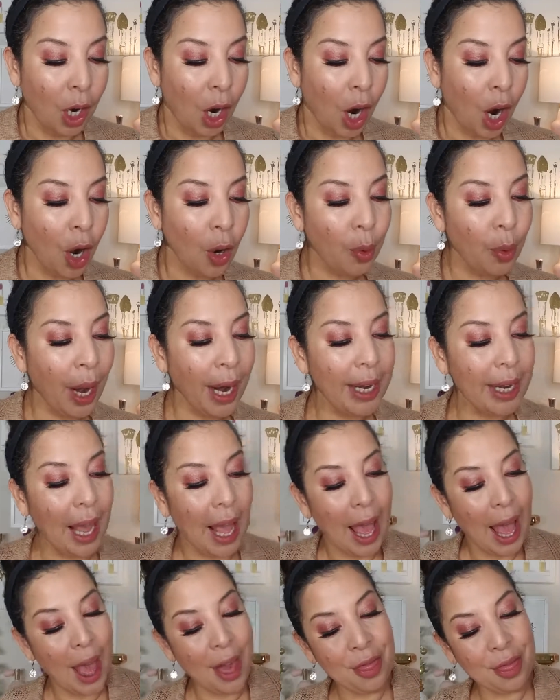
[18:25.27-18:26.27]
All right,
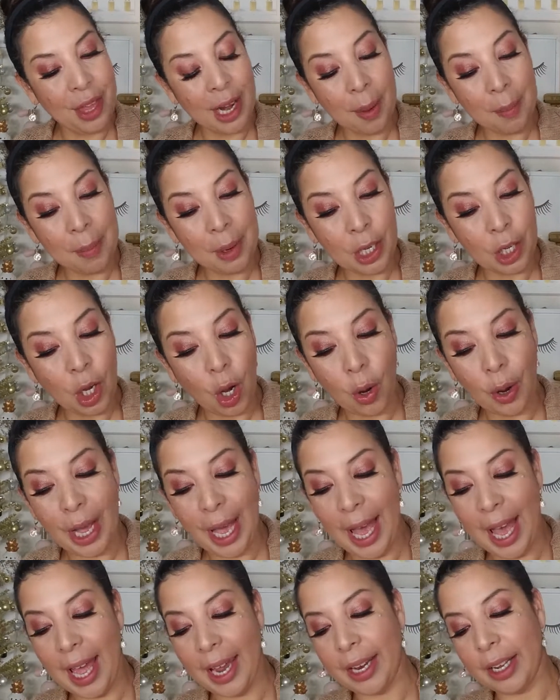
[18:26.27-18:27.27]
and then I'm going to go
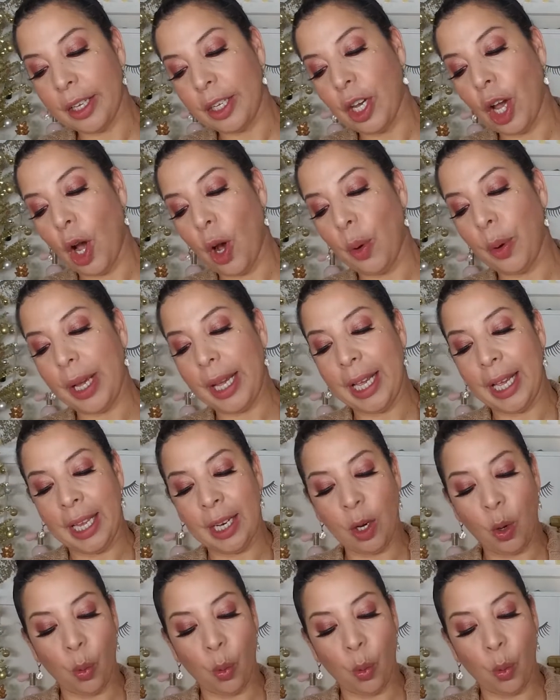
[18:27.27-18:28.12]
ahead and go in